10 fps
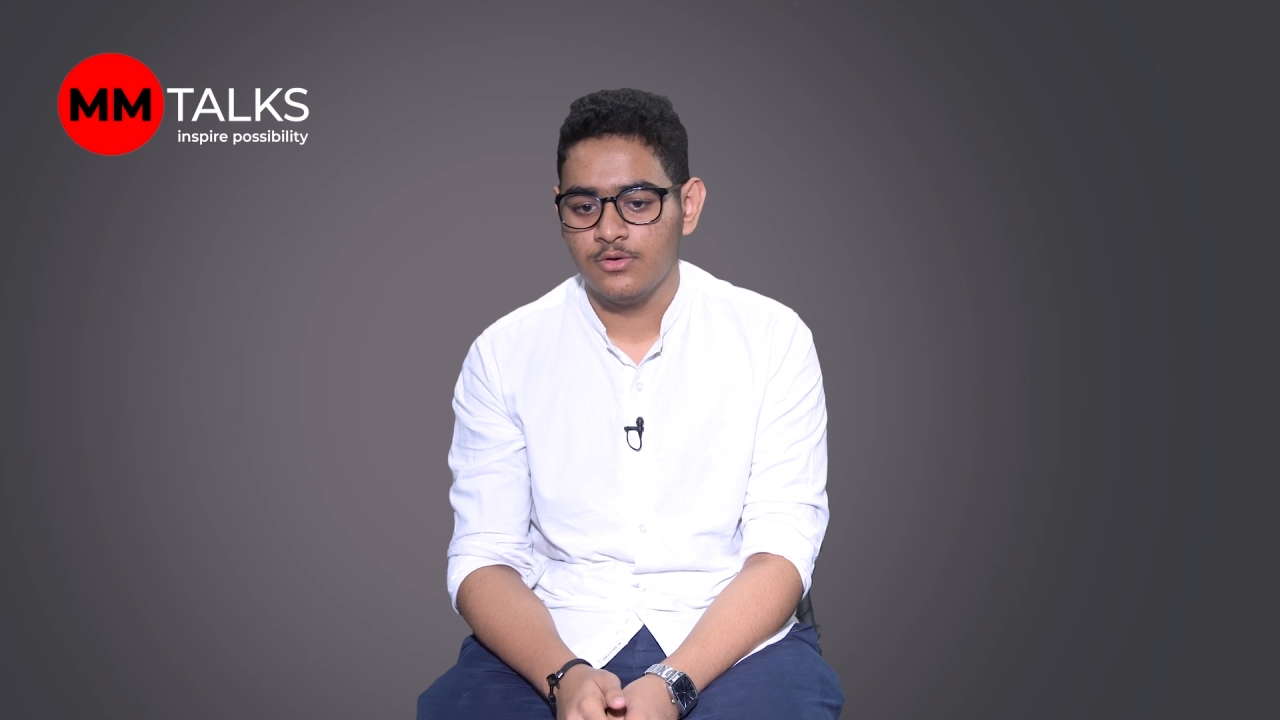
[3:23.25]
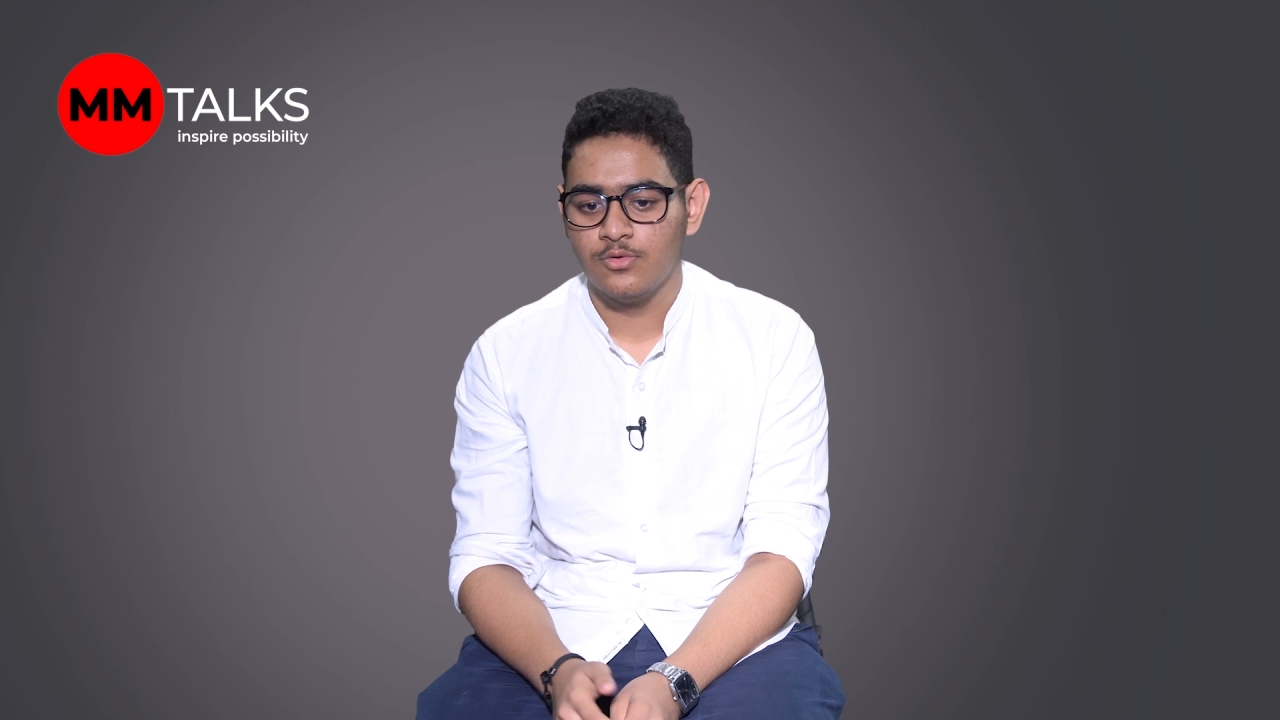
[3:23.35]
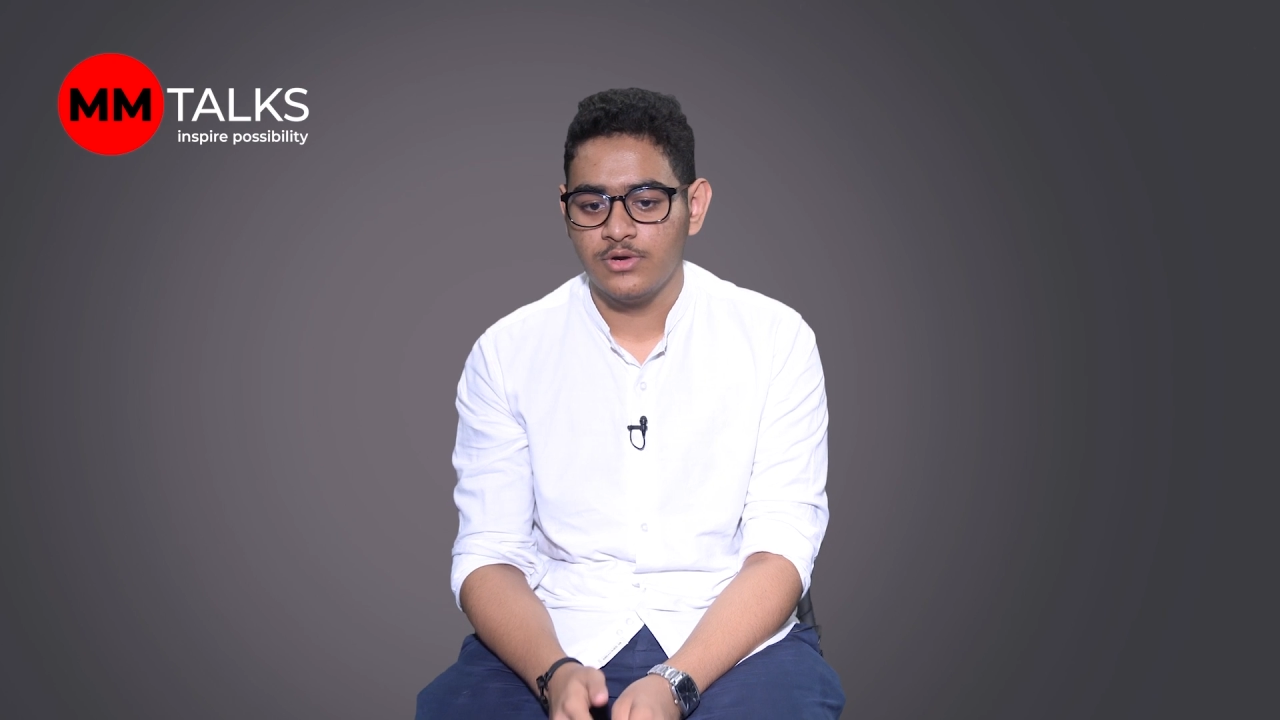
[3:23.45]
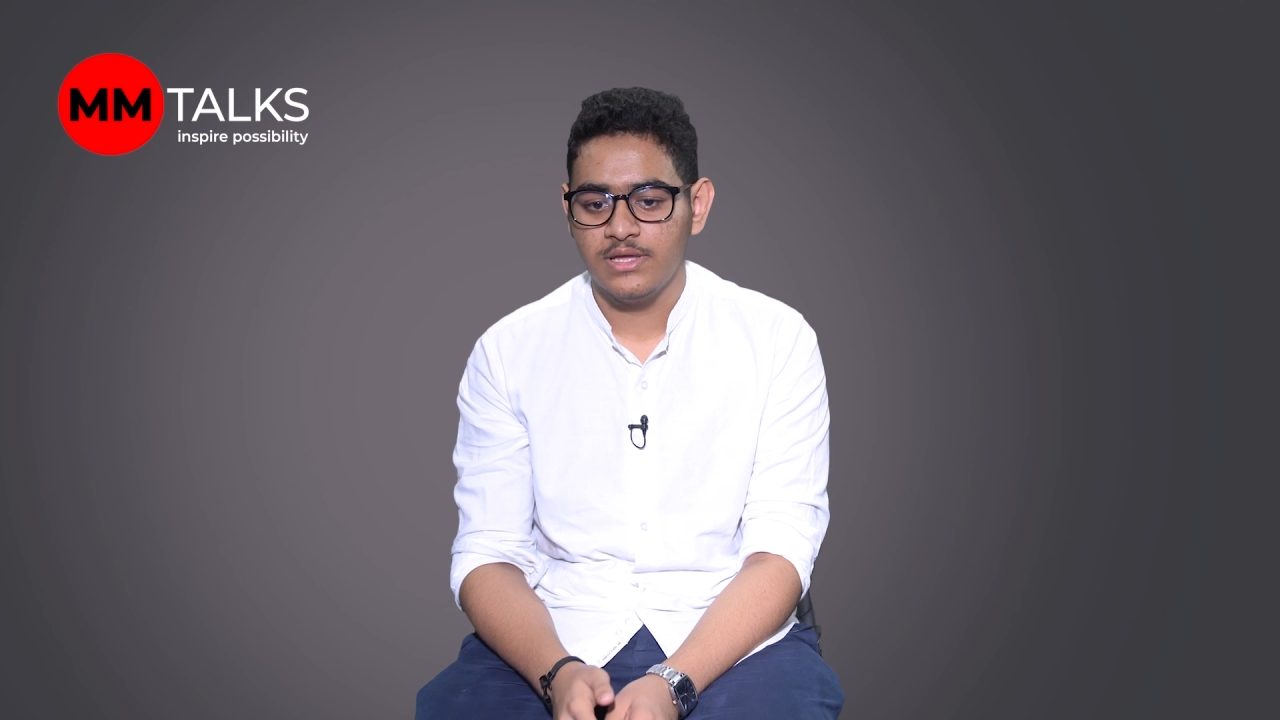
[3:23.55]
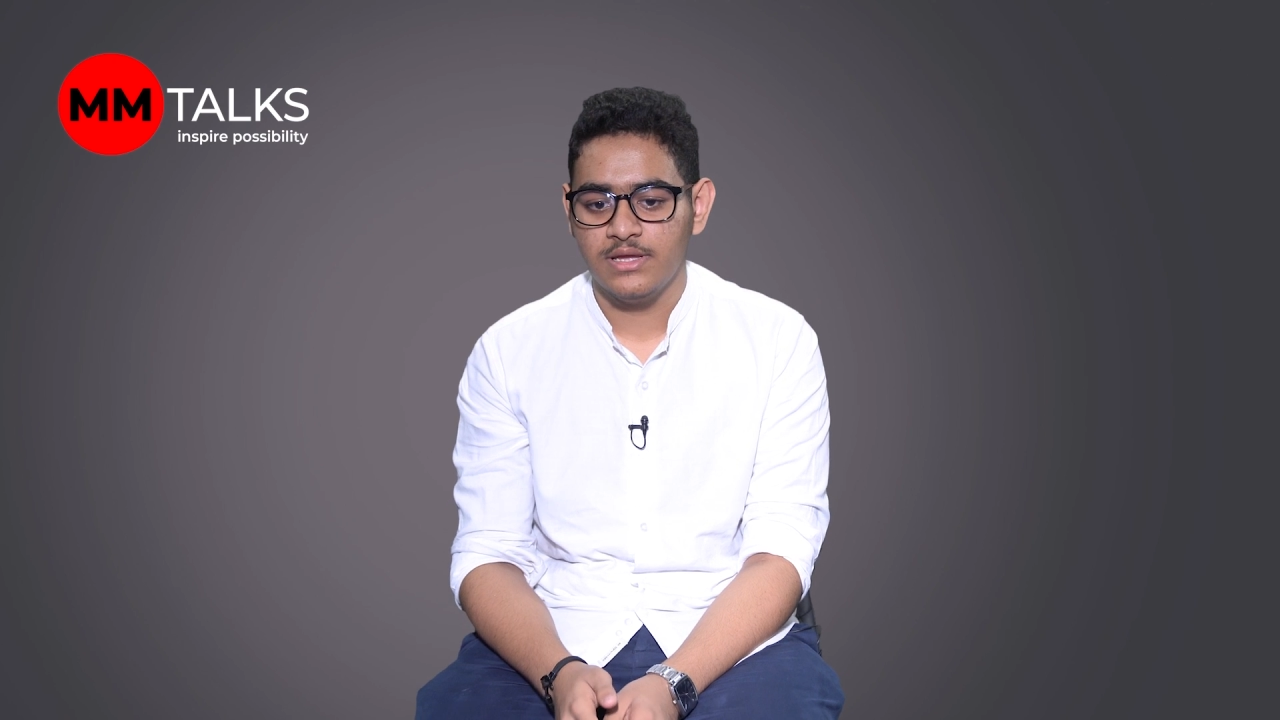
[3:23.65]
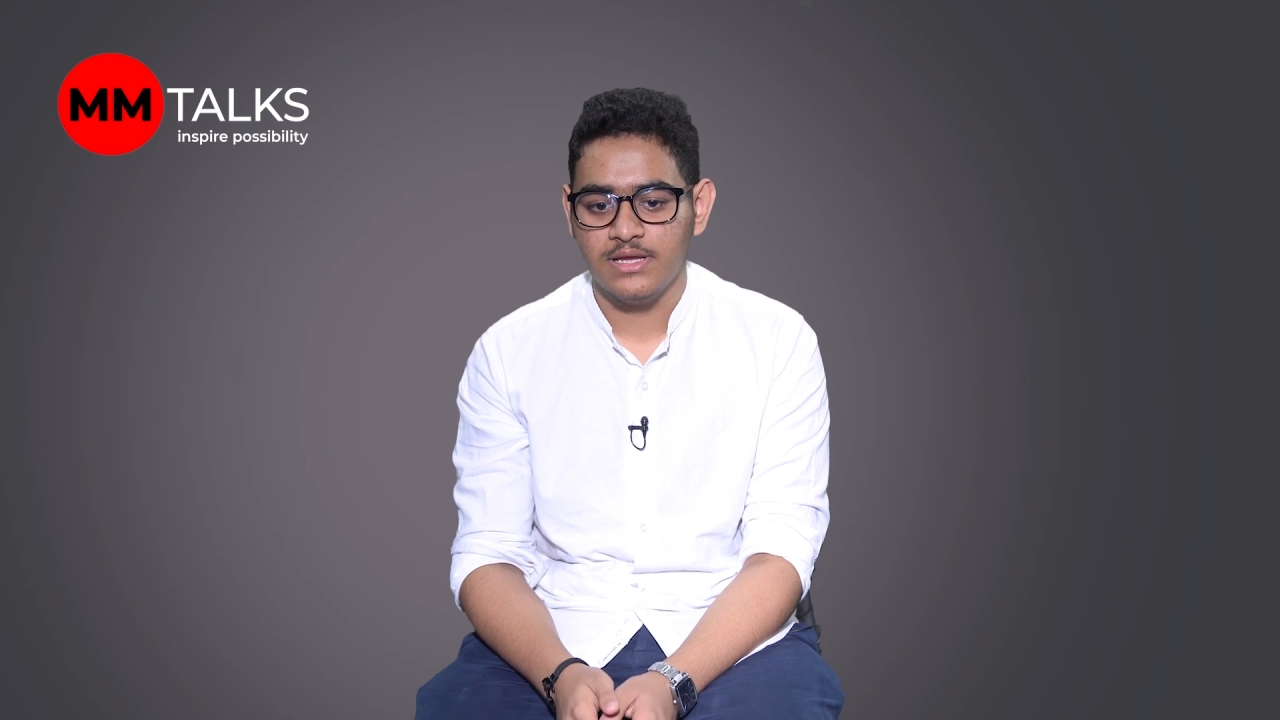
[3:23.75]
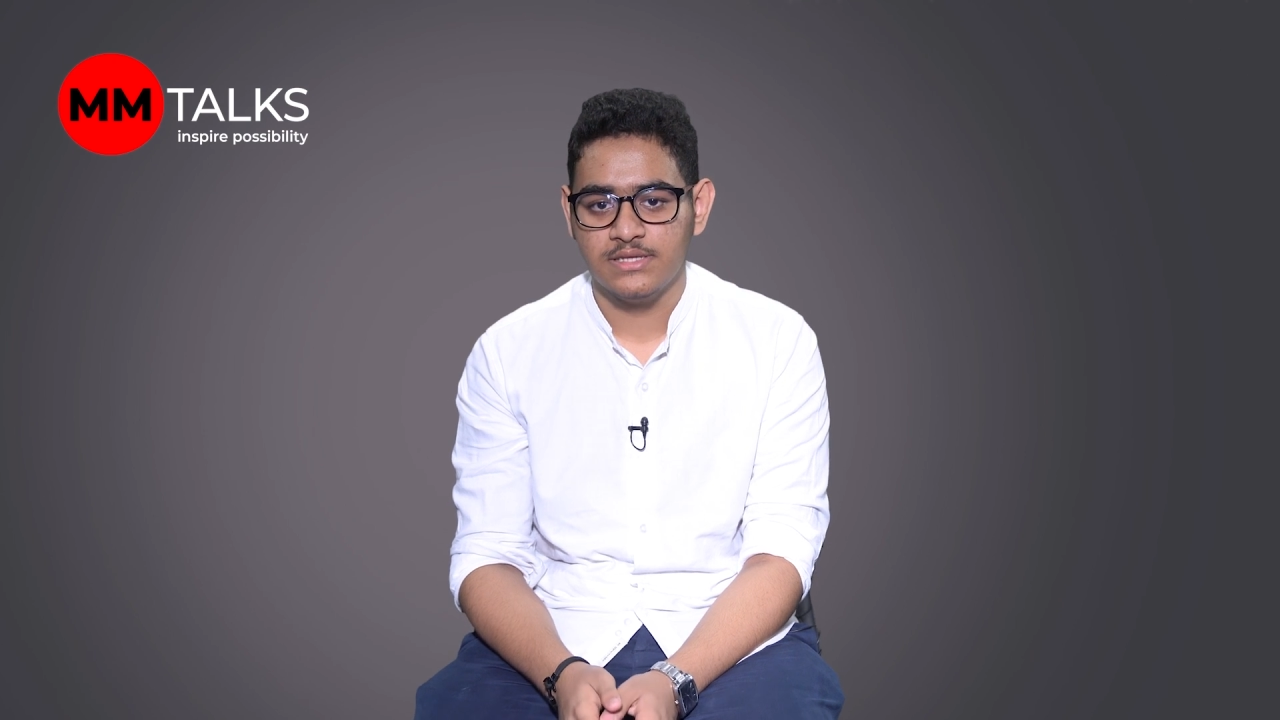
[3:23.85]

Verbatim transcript: coding